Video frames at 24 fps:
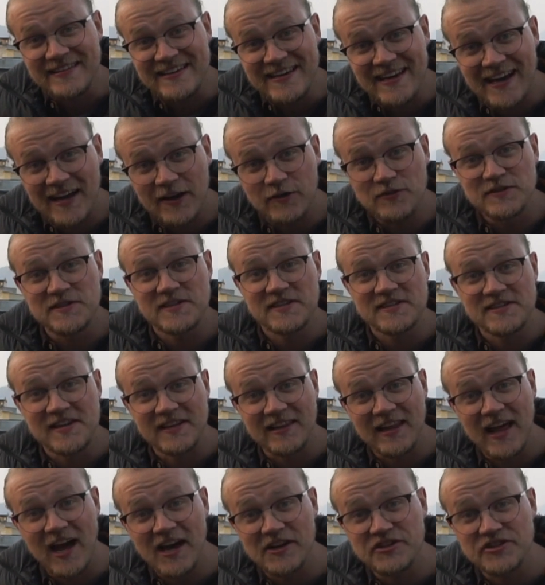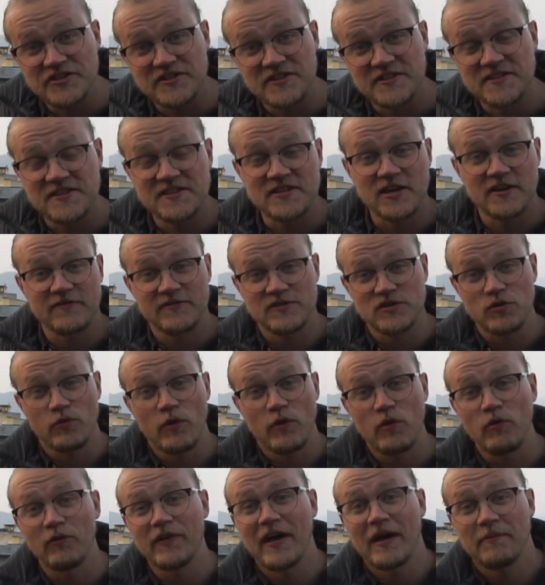tea houses and lodges and stuff, so
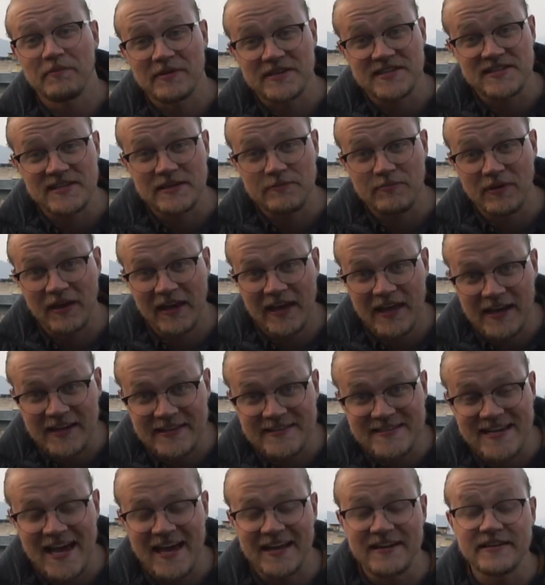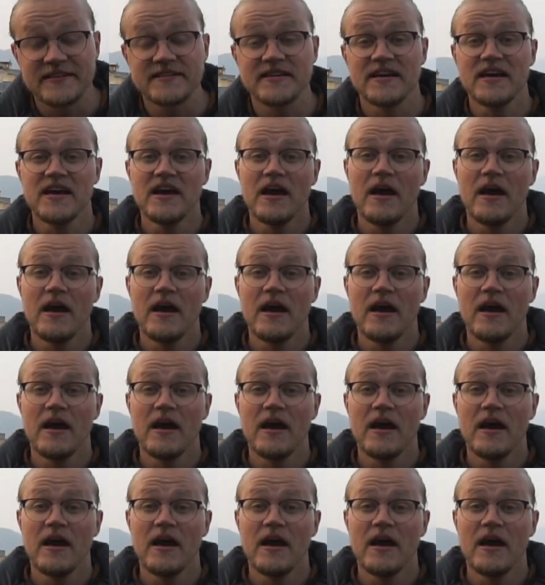we will not be sleeping in a tent,